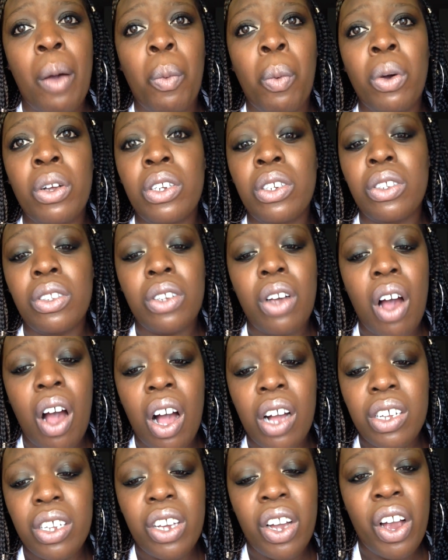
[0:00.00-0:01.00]
wouldn't
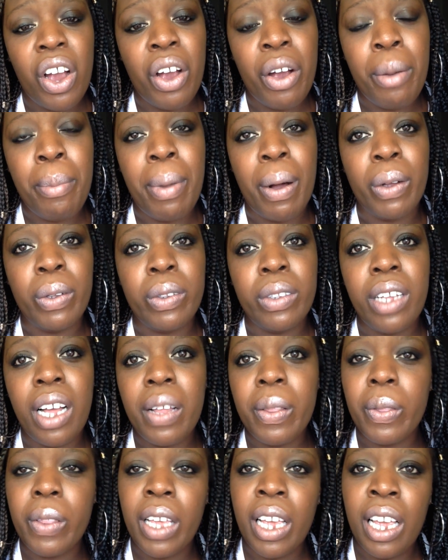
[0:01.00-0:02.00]
talk to her about
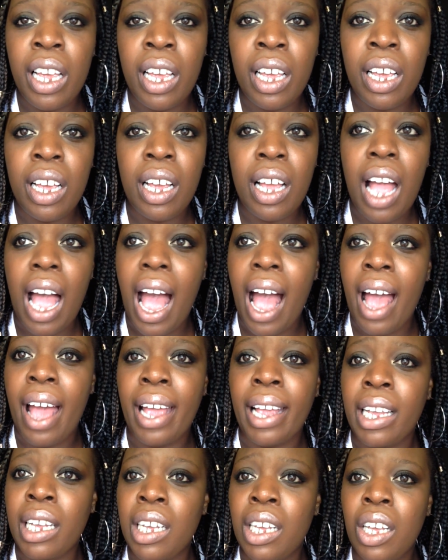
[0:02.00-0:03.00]
nothing.
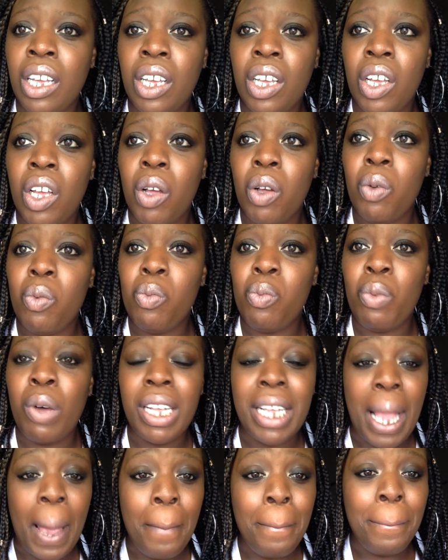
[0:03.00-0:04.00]
I
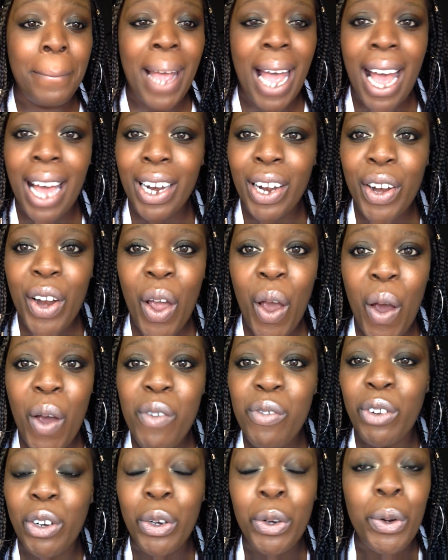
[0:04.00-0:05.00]
would get mad at
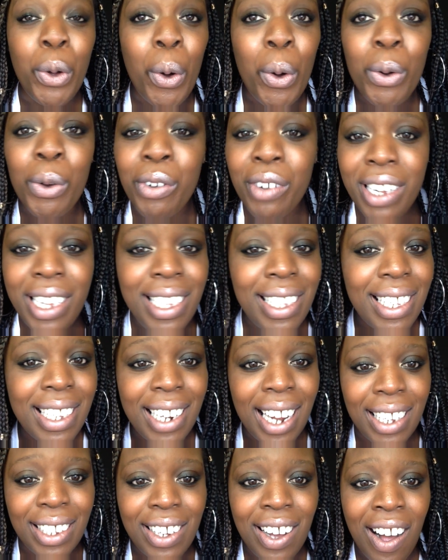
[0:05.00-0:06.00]
her for no
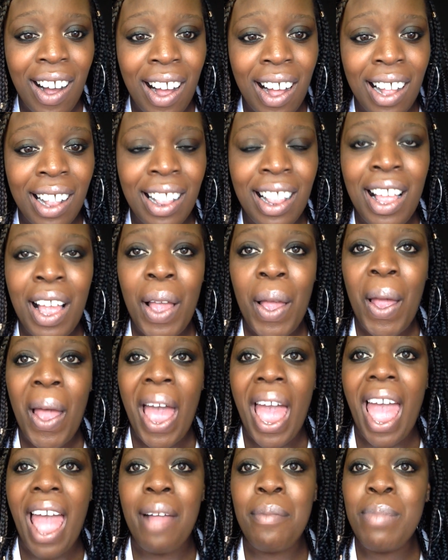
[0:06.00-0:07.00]
reason at all,
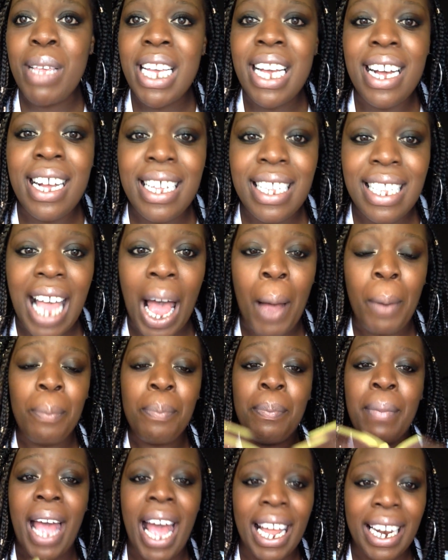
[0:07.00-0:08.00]
because
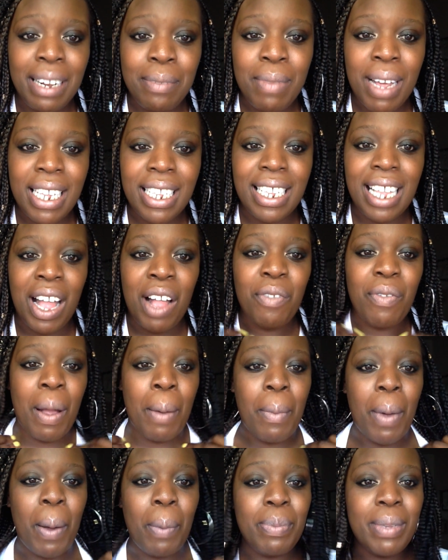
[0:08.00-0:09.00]
I'm mad at myself.
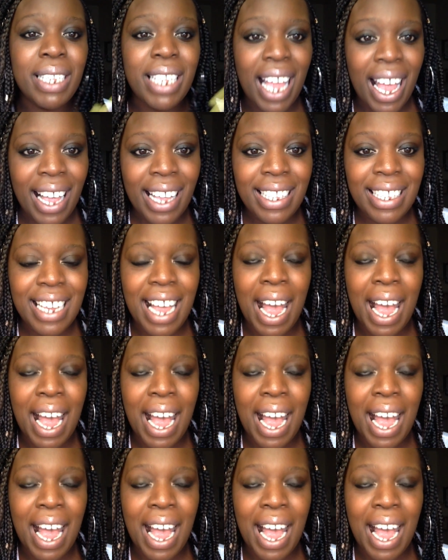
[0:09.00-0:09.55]
I'm upset.